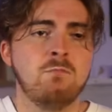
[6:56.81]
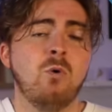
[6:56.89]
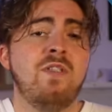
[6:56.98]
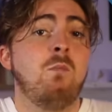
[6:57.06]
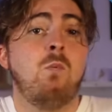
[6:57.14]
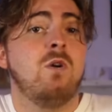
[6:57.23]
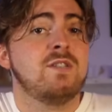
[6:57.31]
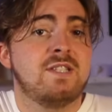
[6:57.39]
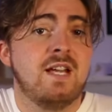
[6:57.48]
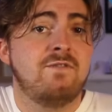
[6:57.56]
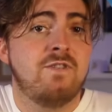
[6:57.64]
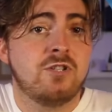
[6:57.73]
or there was was
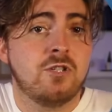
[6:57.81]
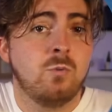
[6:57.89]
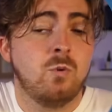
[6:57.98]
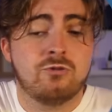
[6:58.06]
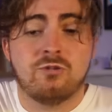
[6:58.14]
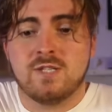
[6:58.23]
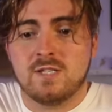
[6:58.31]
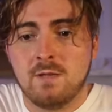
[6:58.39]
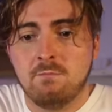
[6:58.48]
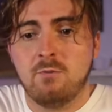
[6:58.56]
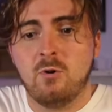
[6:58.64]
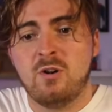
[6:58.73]
dead fish in the water at
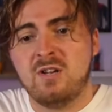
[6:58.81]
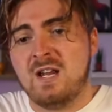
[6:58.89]
some point